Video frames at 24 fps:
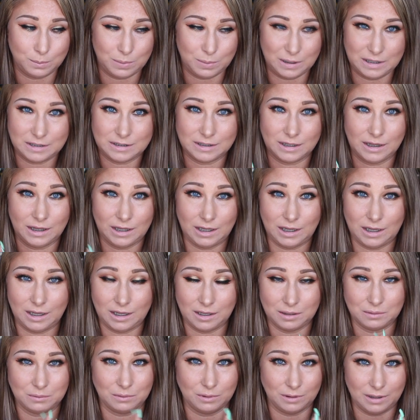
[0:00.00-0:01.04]

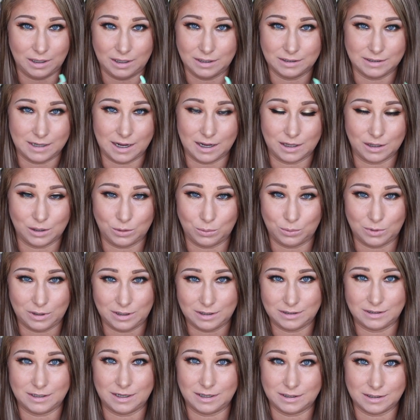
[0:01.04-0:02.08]
basically exactly what
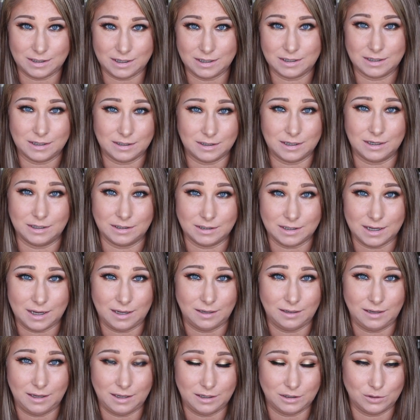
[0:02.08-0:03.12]
it says. It's a
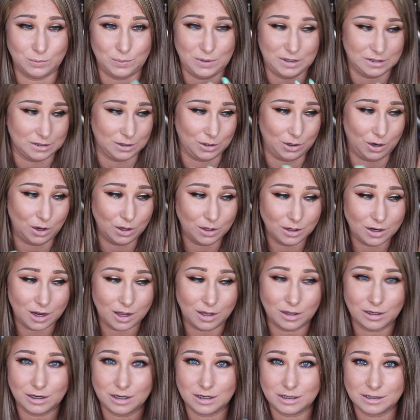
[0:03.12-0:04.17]
sunset. It's basically all the
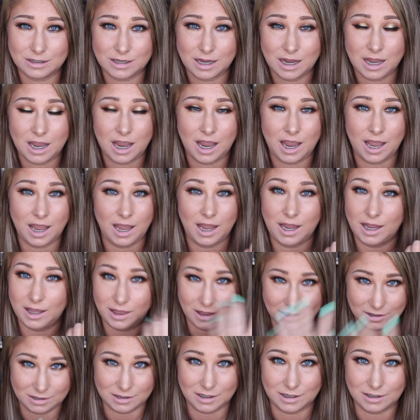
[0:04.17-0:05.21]
colors
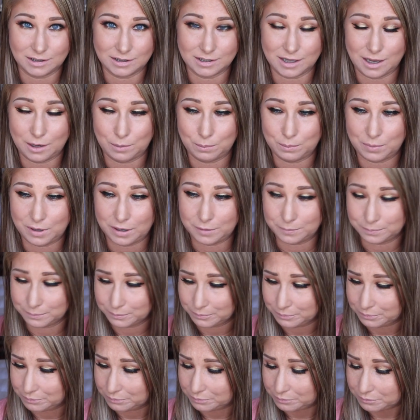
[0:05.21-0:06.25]
in the sunset. But
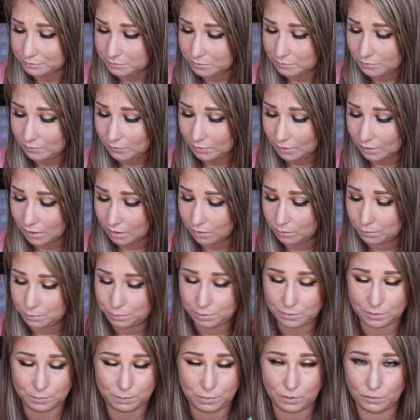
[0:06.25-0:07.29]

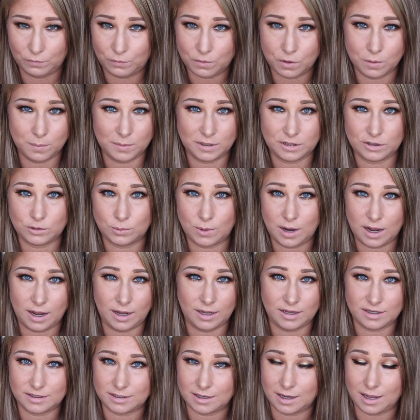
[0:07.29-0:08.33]
performance
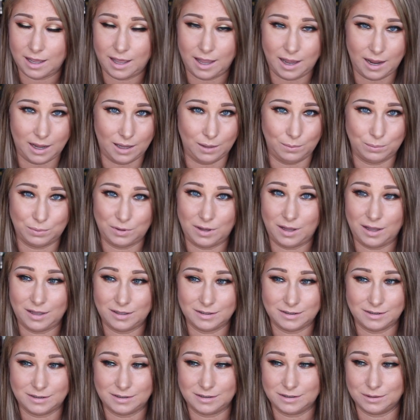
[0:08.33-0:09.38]
wise, A+,
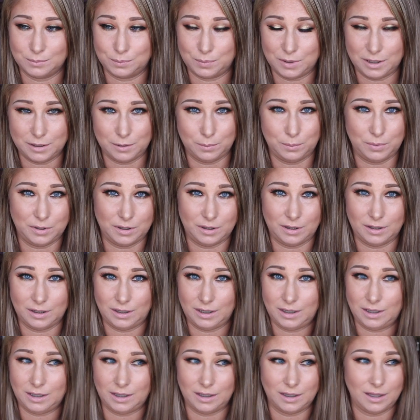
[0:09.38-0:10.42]

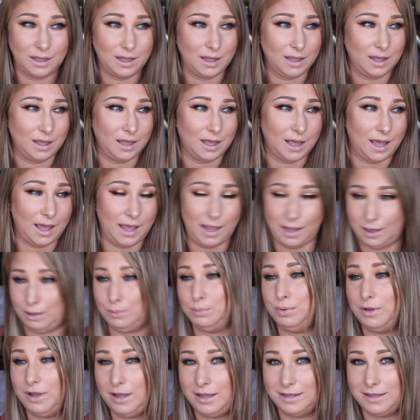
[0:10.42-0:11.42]
blendability, A+,